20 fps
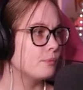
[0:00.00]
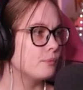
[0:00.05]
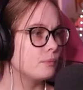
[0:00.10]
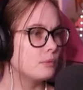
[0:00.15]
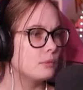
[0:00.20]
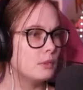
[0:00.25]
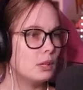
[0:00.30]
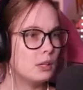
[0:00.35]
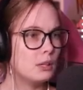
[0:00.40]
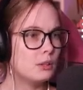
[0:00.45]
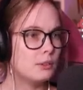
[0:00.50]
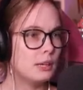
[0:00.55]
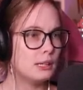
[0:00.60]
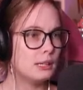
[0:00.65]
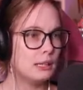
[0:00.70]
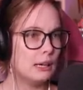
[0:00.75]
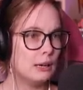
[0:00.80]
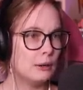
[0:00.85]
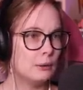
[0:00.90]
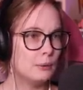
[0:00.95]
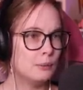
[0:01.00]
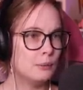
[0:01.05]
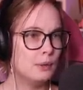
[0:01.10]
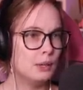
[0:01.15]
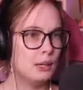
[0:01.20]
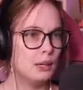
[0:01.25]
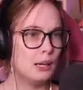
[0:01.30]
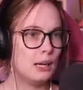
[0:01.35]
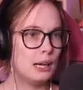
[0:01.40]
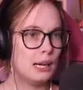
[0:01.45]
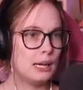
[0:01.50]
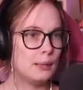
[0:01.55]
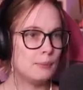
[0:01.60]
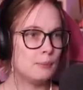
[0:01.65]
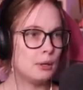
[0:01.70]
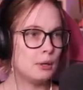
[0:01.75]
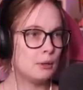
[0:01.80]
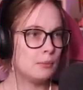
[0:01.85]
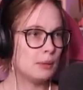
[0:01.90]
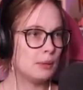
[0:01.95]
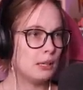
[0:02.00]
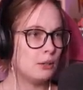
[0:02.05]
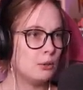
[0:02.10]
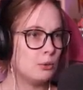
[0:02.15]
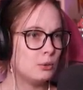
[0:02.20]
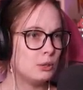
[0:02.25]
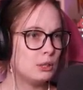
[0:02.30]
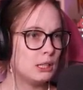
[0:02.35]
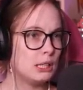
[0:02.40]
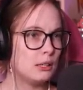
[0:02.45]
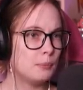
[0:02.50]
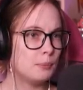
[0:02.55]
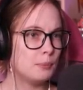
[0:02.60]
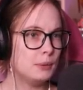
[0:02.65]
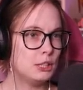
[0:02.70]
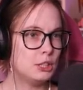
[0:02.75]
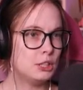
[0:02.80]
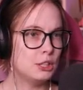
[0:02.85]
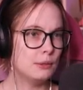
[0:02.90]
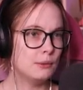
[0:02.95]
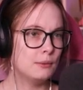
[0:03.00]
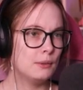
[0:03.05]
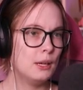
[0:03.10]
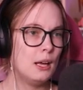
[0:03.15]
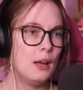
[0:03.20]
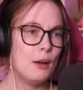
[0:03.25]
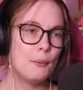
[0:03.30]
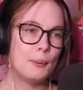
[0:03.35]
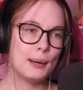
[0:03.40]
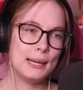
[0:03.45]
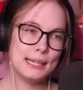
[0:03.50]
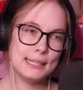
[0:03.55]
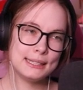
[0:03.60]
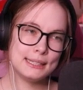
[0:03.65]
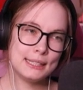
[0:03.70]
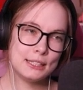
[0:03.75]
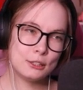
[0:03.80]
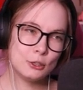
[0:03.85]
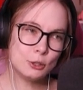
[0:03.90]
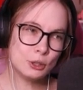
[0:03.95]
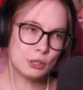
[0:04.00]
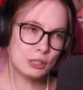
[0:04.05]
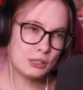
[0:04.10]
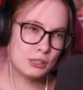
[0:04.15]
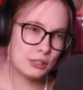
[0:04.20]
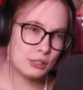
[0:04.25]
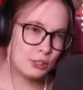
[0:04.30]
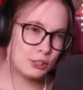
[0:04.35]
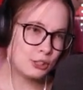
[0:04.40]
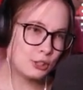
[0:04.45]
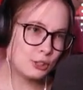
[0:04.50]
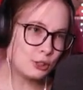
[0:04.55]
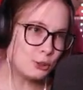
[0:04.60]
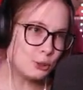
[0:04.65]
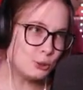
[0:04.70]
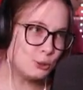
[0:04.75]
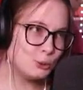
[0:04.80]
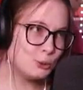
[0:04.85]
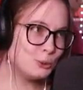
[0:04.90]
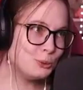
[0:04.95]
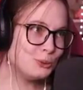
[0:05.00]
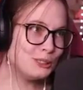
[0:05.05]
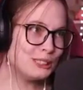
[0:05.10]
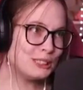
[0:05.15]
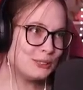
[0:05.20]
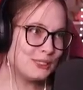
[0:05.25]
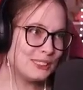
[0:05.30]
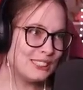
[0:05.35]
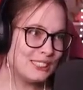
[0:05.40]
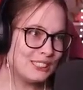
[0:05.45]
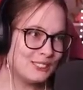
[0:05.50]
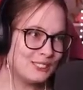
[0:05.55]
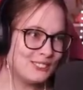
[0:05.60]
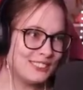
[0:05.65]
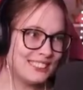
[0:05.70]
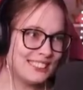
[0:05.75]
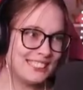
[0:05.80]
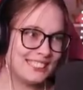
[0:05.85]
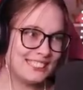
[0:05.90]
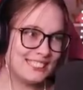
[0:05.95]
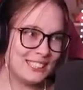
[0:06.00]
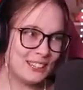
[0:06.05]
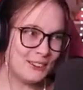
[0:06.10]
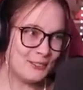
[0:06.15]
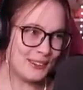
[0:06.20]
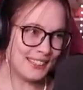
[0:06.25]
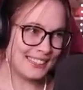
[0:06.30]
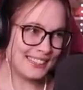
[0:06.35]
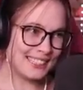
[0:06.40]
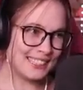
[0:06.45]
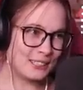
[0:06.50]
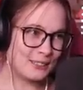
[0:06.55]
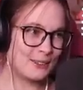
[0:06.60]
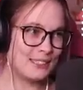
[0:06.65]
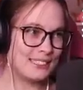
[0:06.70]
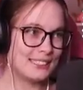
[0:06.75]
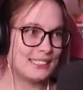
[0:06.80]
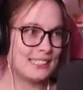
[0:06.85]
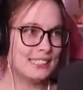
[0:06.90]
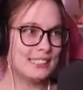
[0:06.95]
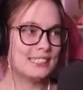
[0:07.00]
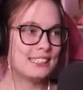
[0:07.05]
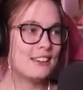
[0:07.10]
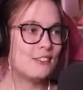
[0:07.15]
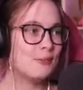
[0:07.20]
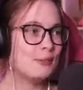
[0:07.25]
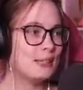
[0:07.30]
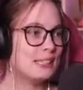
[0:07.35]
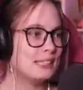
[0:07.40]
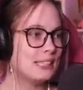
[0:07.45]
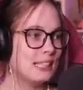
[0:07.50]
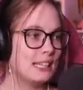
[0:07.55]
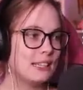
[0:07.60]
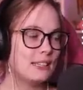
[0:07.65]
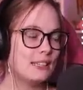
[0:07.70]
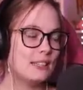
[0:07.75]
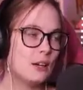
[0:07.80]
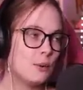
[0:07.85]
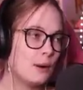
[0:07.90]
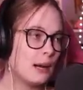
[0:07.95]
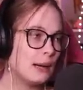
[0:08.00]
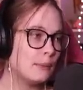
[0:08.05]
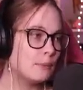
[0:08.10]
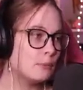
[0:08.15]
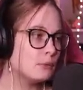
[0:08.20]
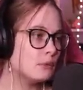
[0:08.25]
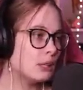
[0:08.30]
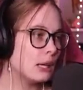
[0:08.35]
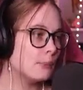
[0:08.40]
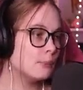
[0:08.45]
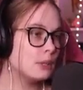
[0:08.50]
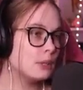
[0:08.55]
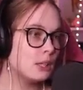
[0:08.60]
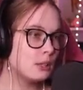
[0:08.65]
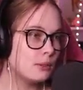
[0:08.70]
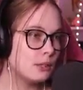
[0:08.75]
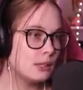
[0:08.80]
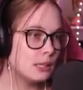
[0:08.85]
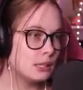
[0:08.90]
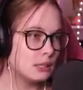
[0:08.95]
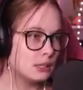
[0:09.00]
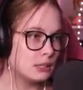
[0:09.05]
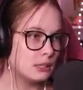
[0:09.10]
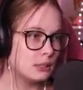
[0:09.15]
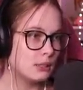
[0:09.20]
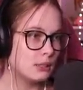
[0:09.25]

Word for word: Not right now. I'm on my own little mission. Why is this looking like trash? Oh no, I don't need to know what this quest is. Give me a second. No, I'm curious.